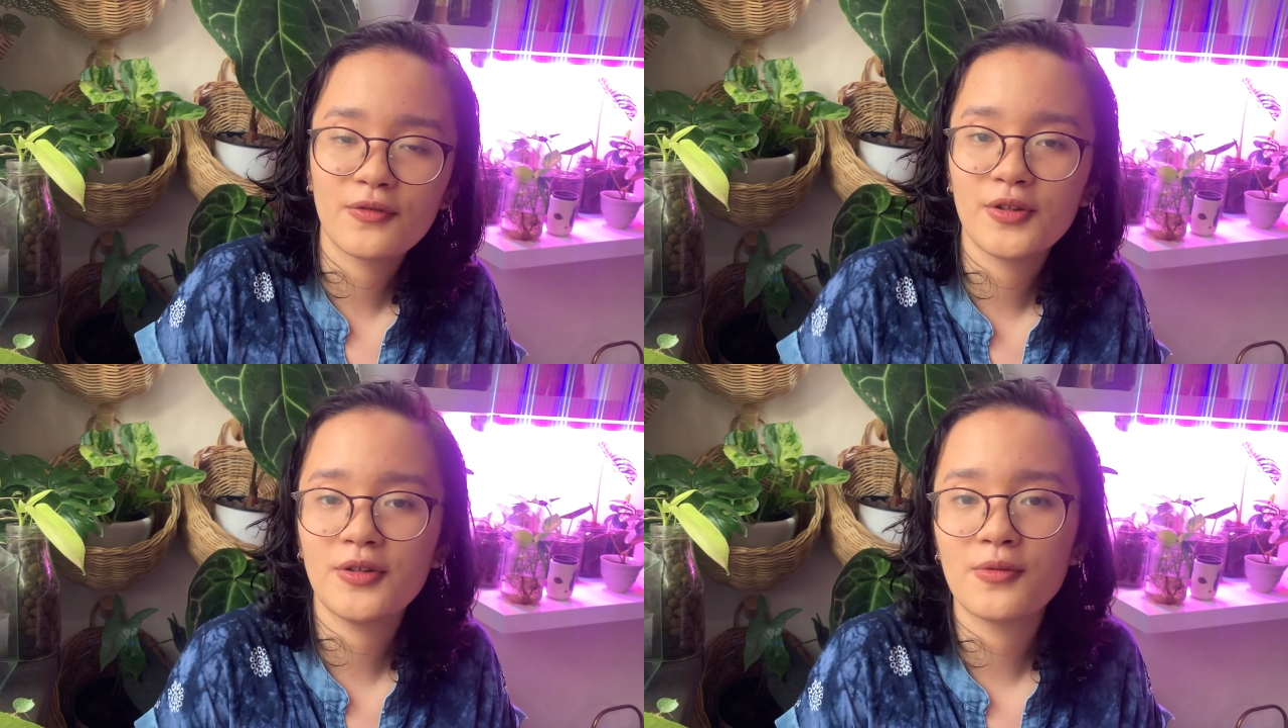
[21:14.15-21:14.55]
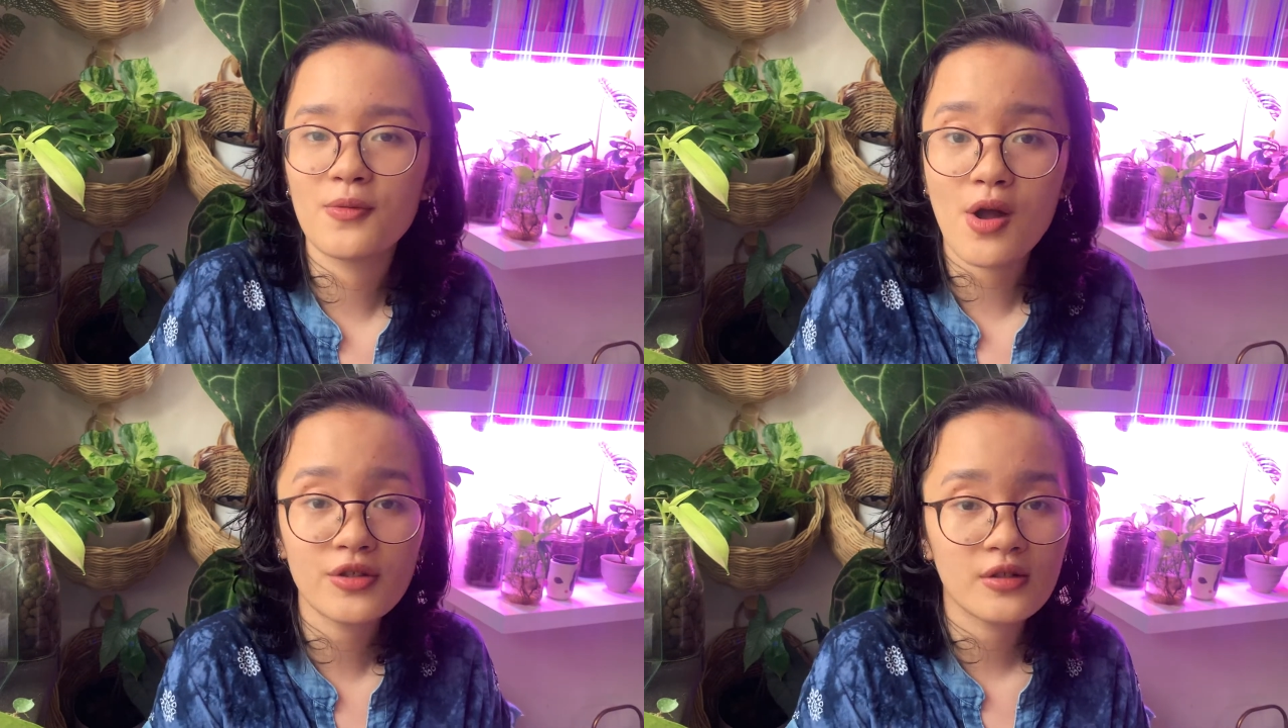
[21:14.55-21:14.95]
for you to
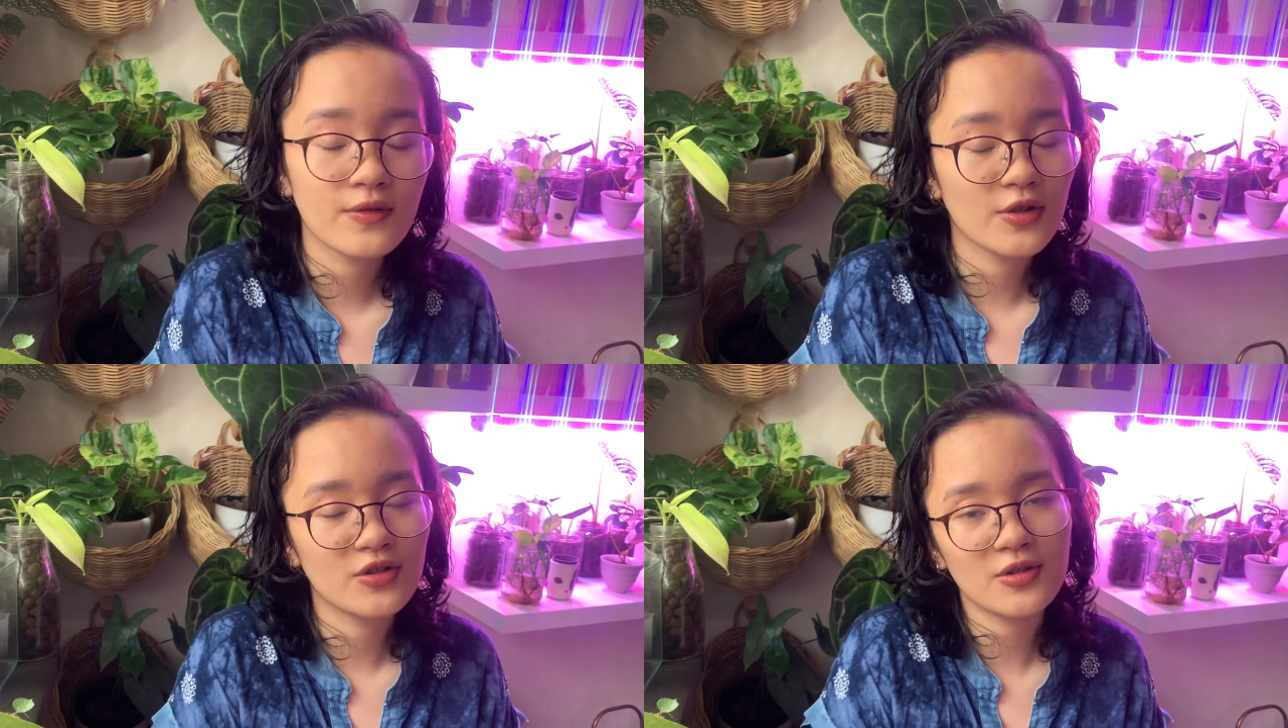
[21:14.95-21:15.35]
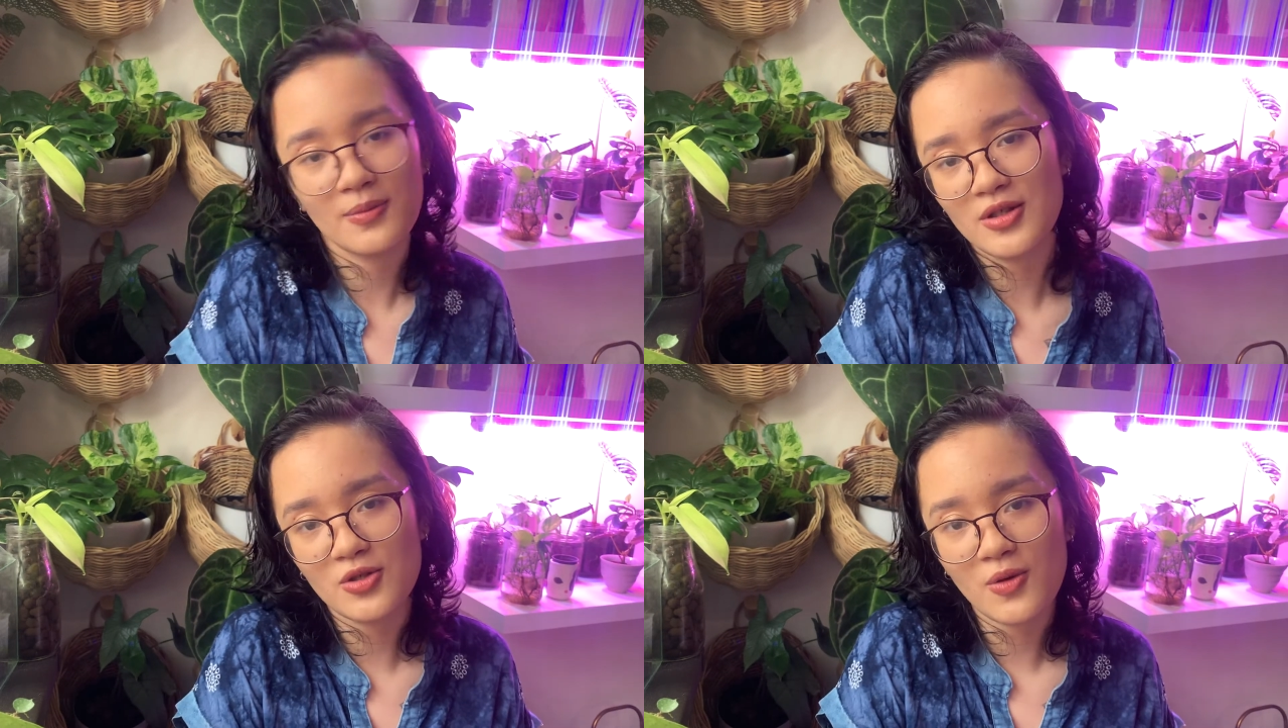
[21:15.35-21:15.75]
watch if you're just
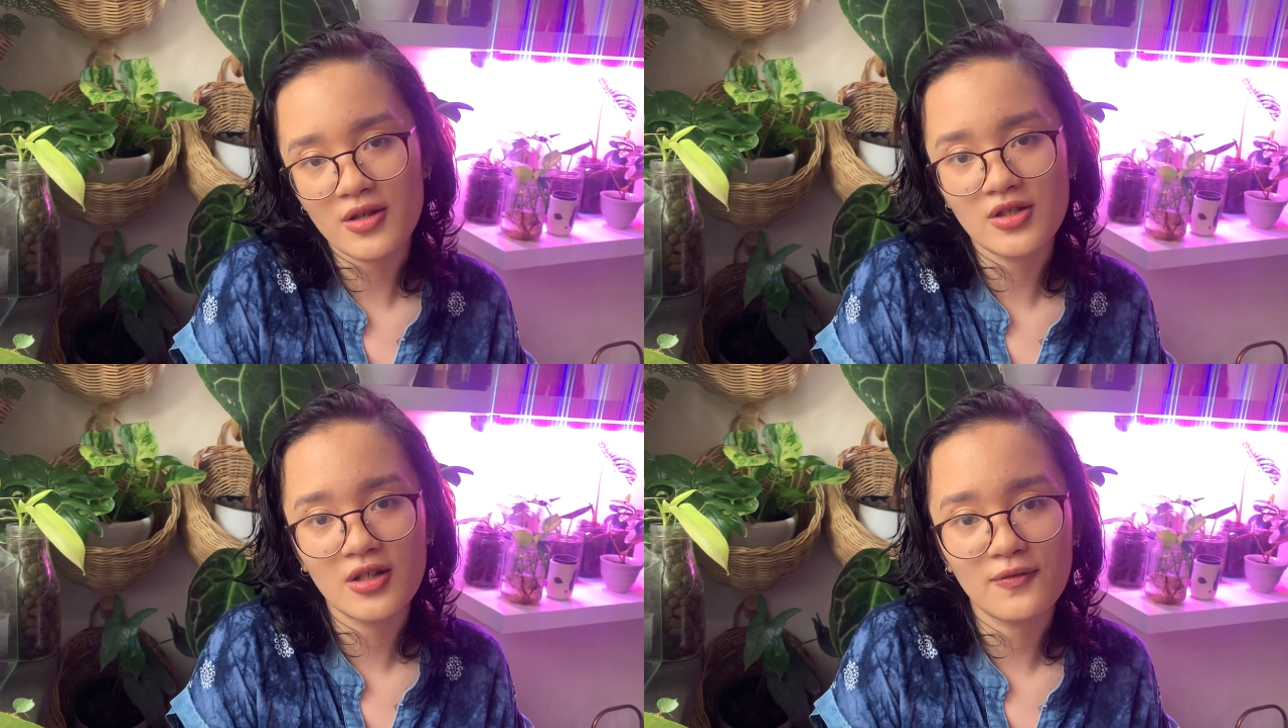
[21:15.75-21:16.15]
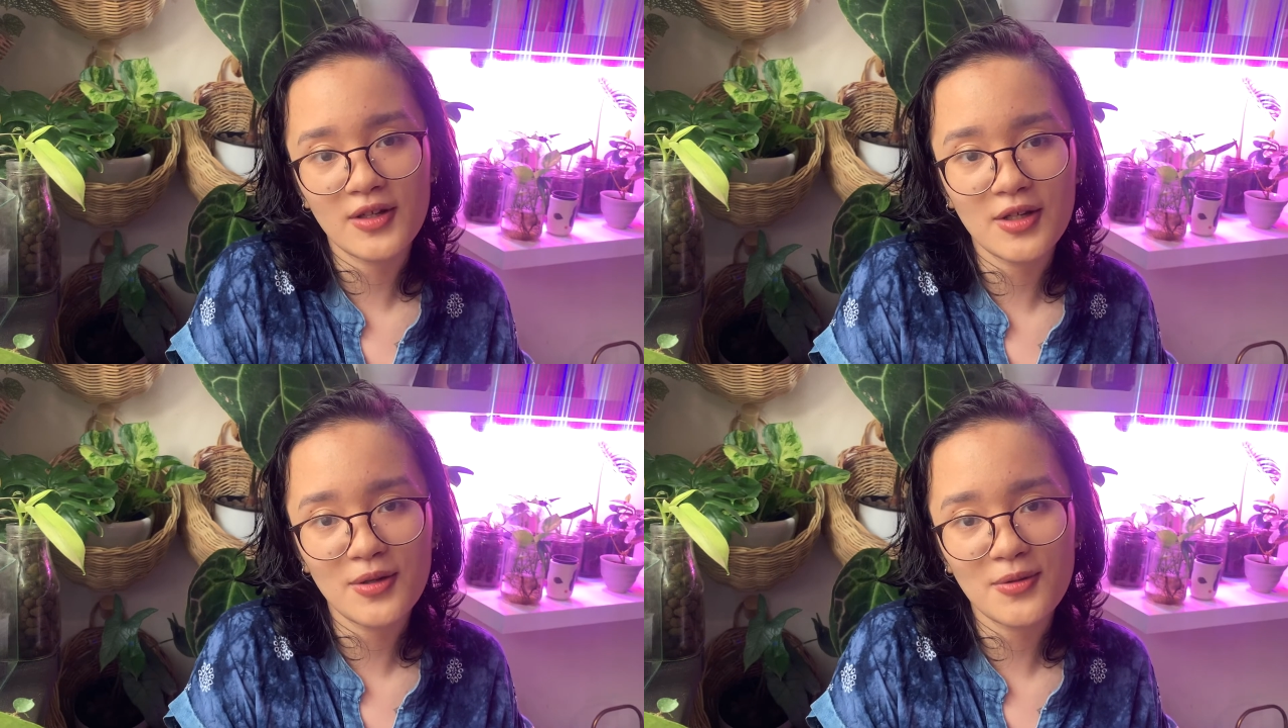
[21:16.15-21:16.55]
binge watching
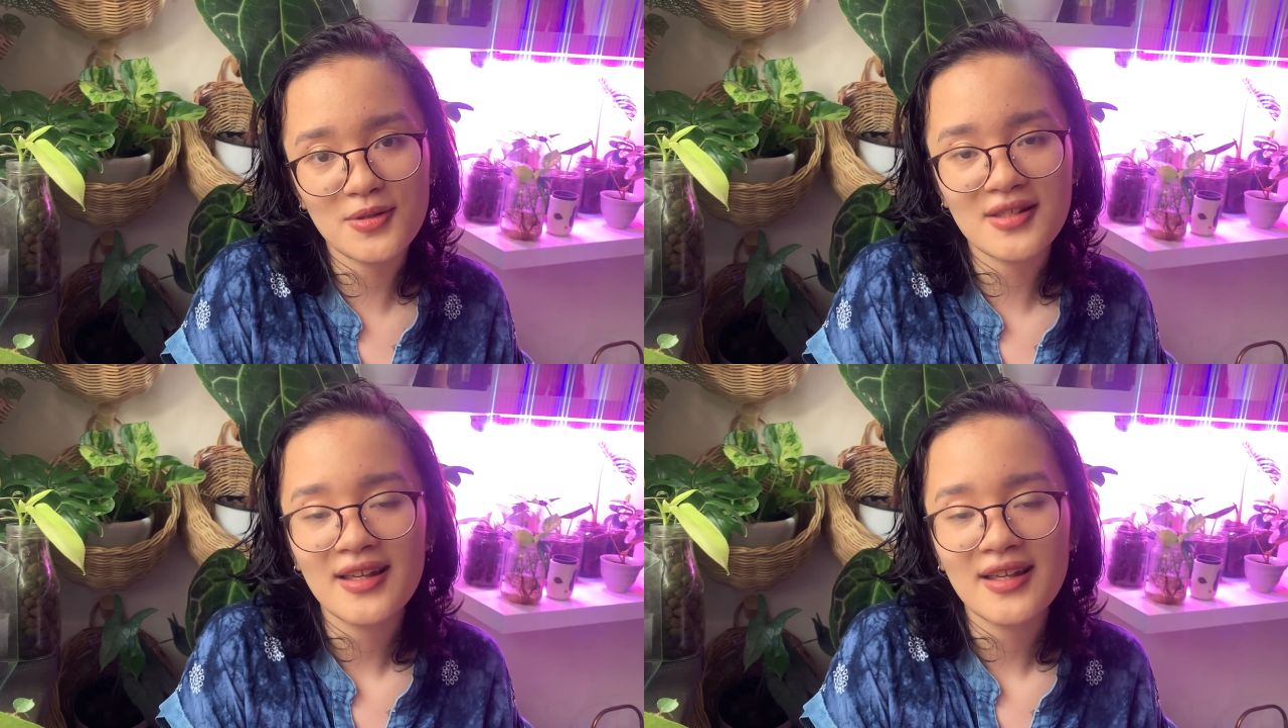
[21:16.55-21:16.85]
videos.